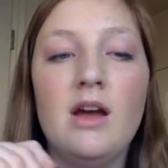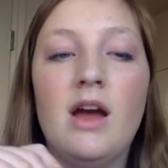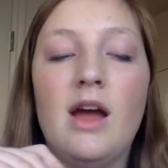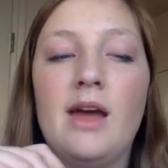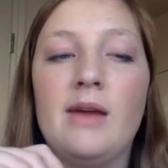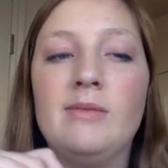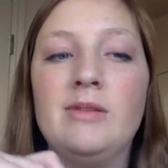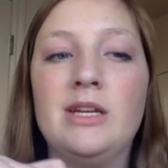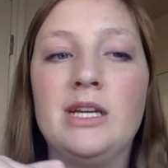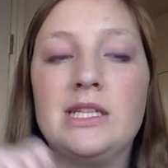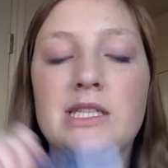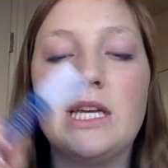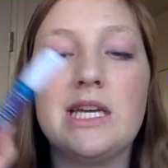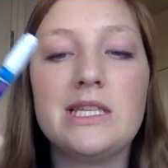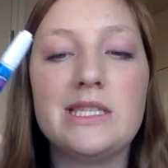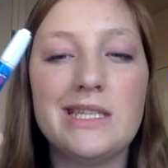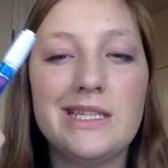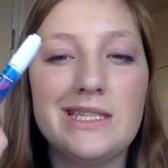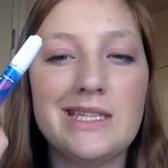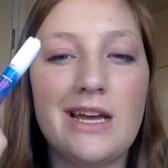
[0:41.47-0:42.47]
I'm going to
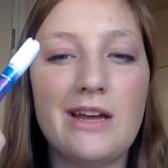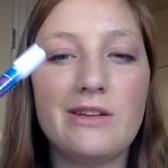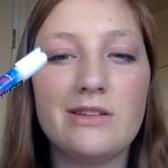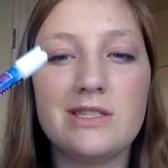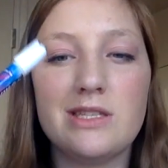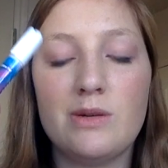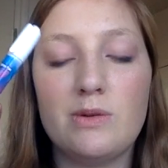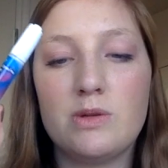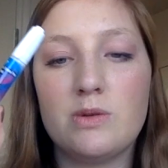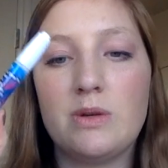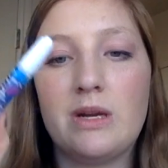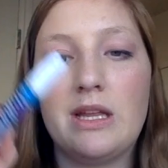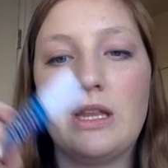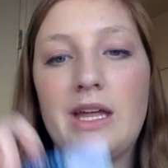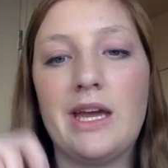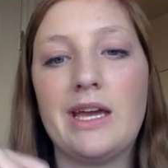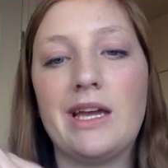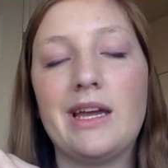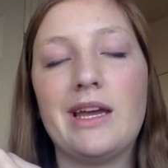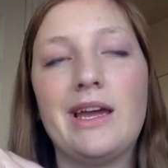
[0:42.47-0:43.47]
test these out, see which one I
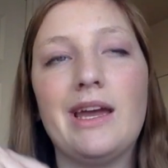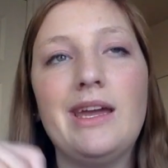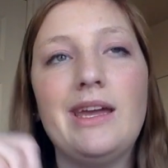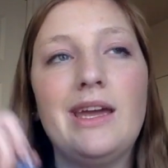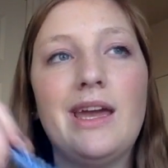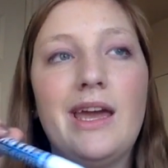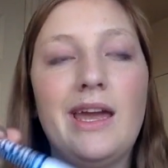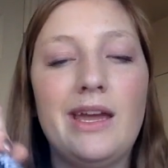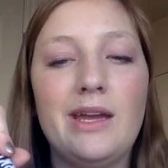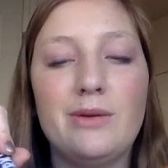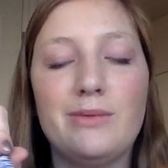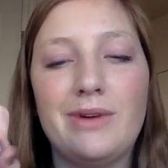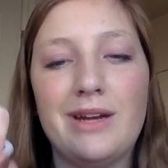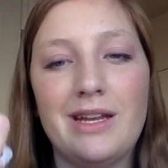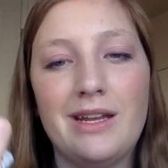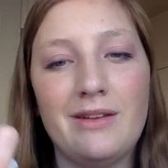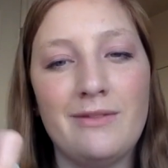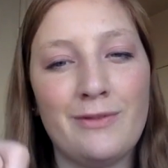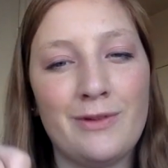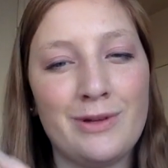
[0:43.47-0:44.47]
like. I hate
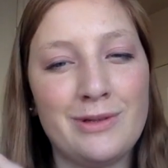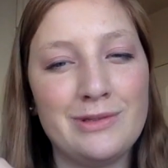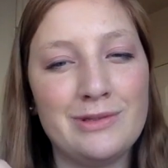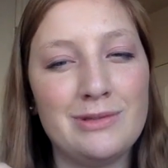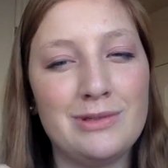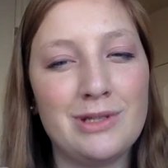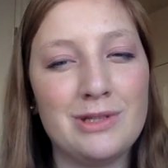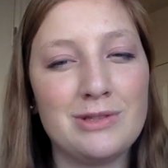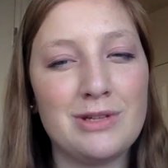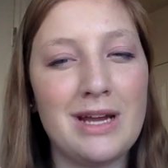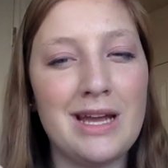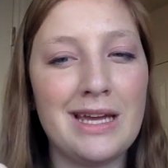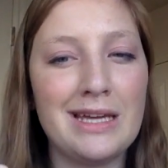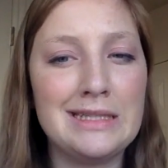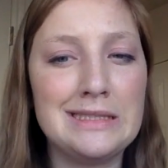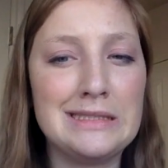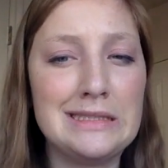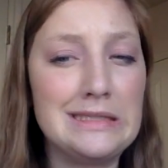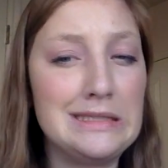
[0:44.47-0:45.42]
waiting for glue to dry.